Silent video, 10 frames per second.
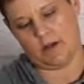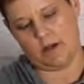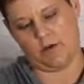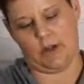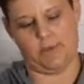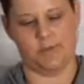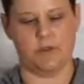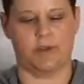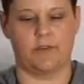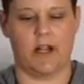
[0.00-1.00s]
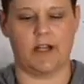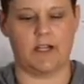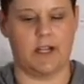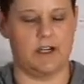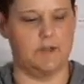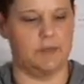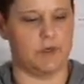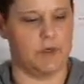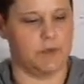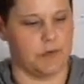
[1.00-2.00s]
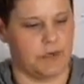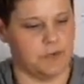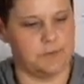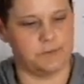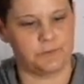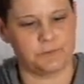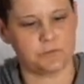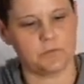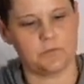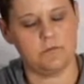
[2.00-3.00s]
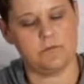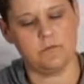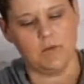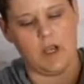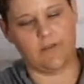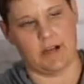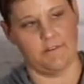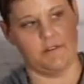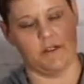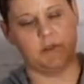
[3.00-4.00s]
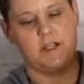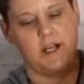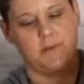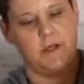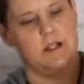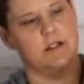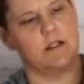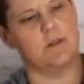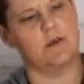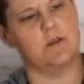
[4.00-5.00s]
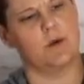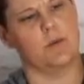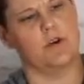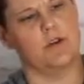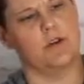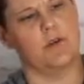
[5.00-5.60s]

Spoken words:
Okay, so I've got it kind of pre-drilled. I've got a Phillips head bit, make sure I'm going to the